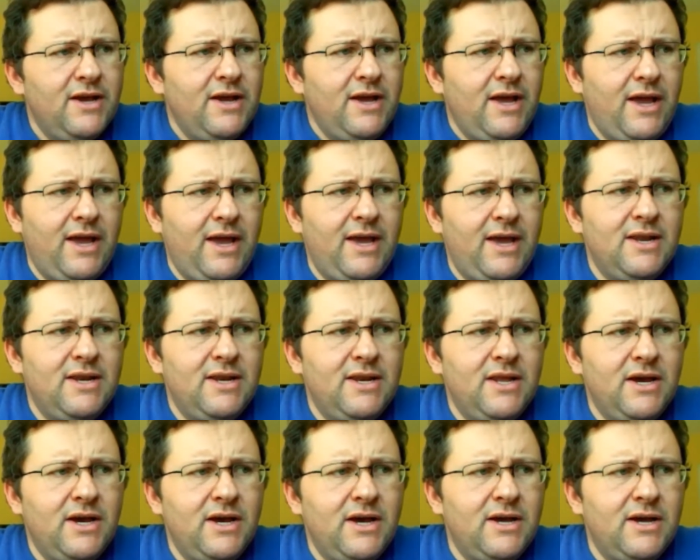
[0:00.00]
and
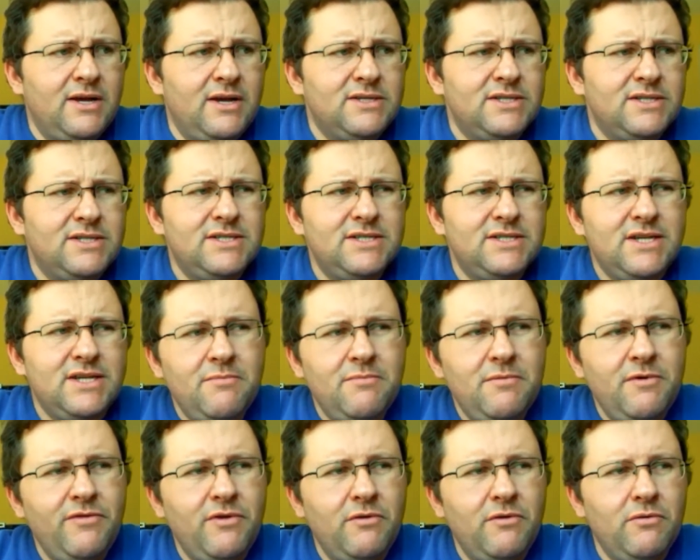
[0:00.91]
some
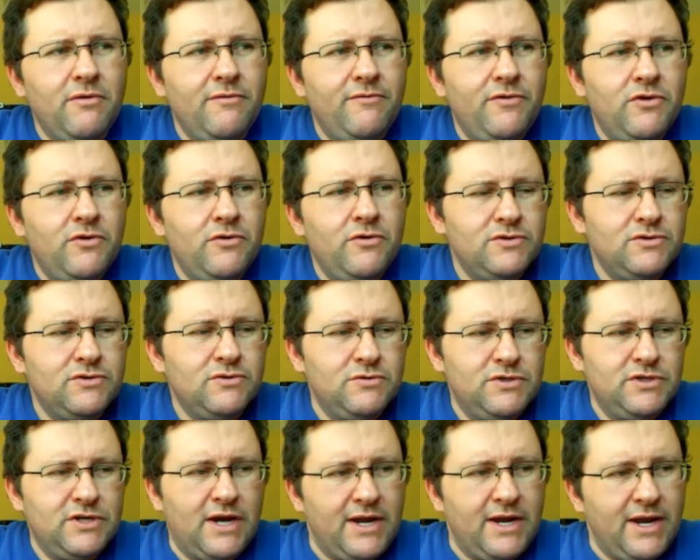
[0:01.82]
of the reviews, which I